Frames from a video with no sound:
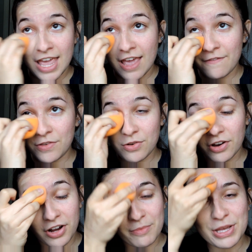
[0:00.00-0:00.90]
If
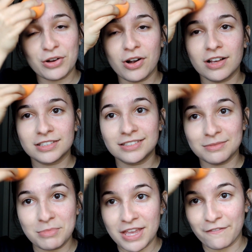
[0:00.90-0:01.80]
you're coming across
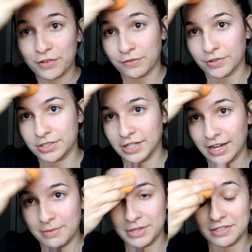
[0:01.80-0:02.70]
me for the first
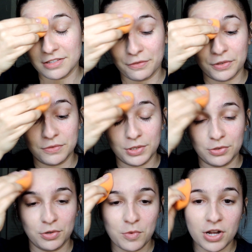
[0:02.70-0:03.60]
time and this is the first
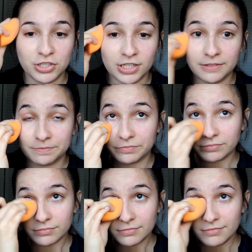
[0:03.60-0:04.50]
video you're watching,
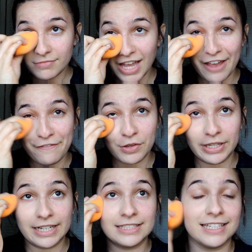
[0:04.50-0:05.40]
I feel
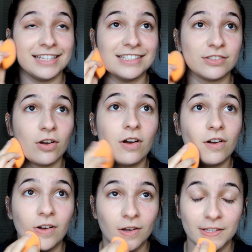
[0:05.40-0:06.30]
like I say this
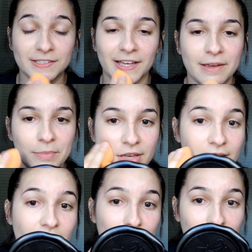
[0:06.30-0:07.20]
all the time,
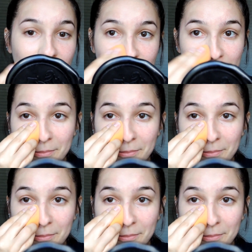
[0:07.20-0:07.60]
but